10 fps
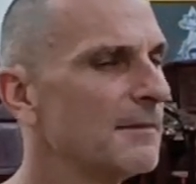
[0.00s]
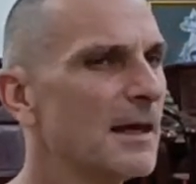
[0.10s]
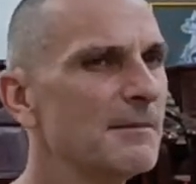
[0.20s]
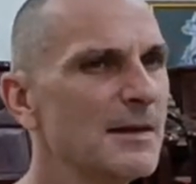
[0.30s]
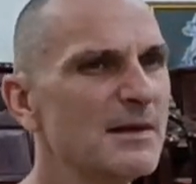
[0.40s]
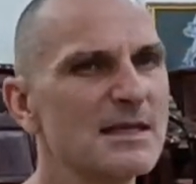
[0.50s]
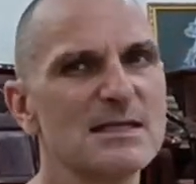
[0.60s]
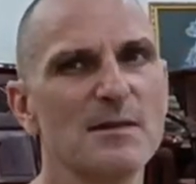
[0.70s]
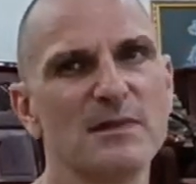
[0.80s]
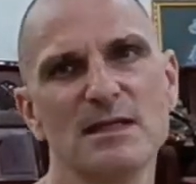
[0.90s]
And maybe
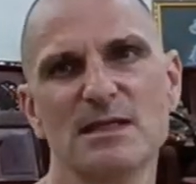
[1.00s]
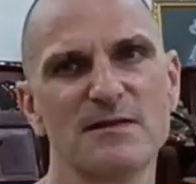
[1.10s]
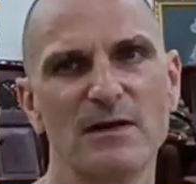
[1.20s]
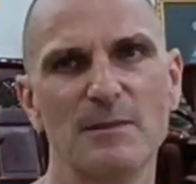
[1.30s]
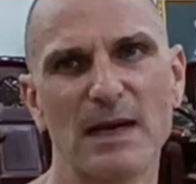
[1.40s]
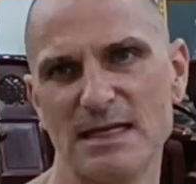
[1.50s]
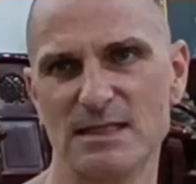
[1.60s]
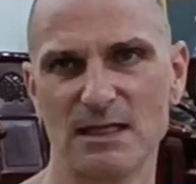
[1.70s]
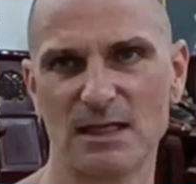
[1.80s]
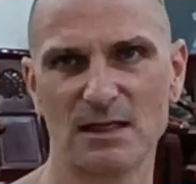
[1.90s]
there's something just very
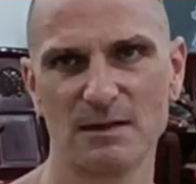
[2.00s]
basic,